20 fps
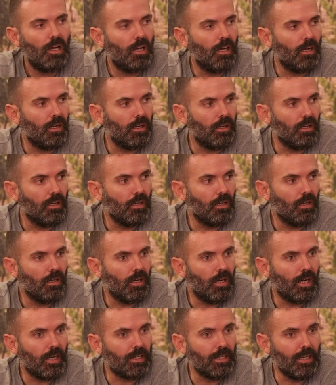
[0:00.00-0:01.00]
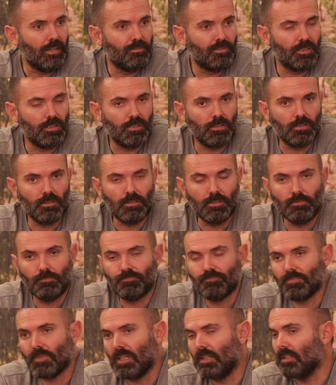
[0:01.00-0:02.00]
Uh, I'd never,
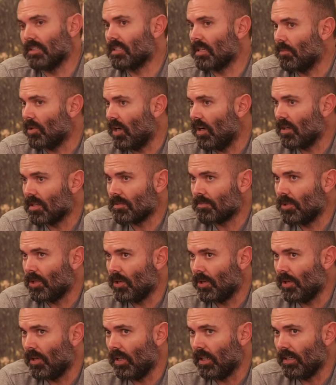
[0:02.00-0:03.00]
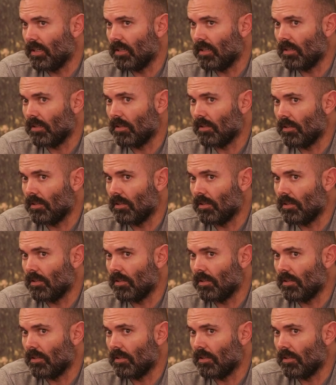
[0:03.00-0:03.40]
I think someone asked me earlier,